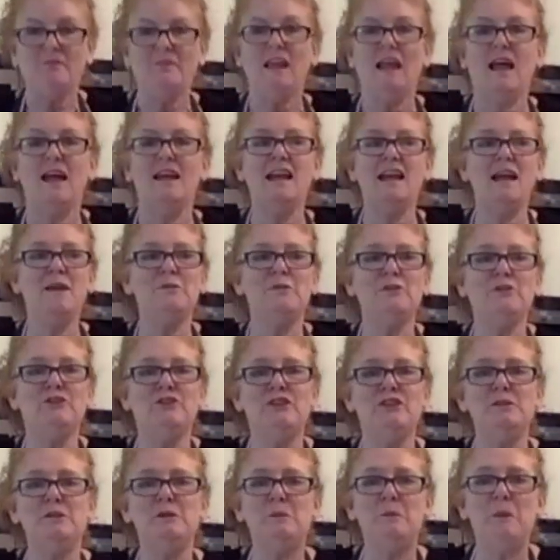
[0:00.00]
And I will
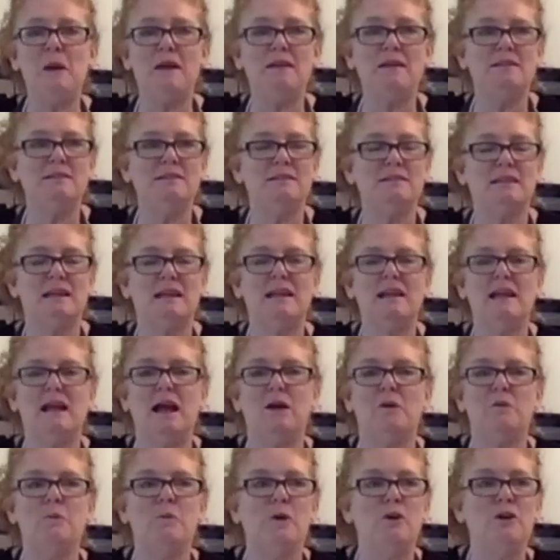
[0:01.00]
see you at Wednesday
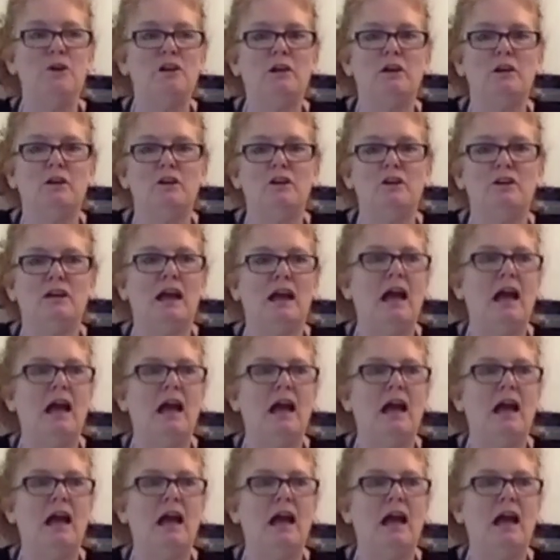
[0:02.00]
at 1 o'clock.